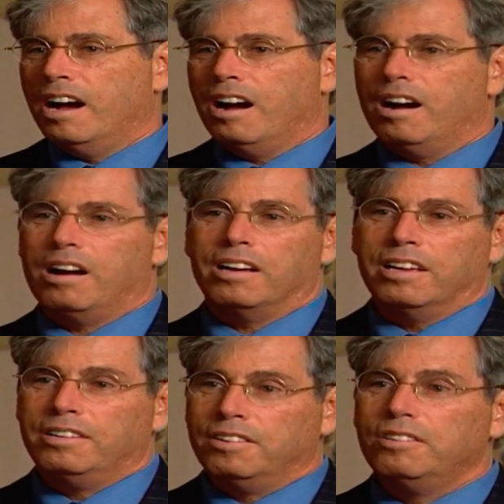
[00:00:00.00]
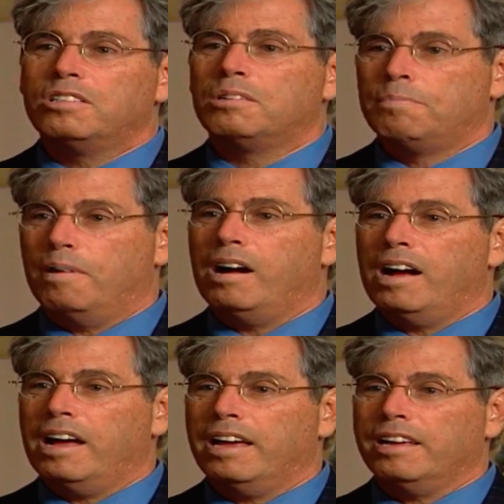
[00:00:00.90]
induced
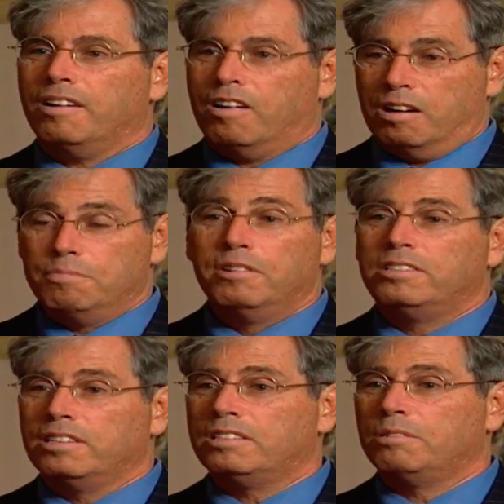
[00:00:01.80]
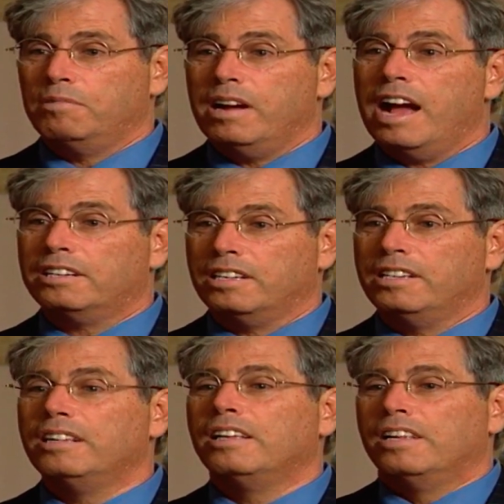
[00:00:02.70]
by our immune system reaction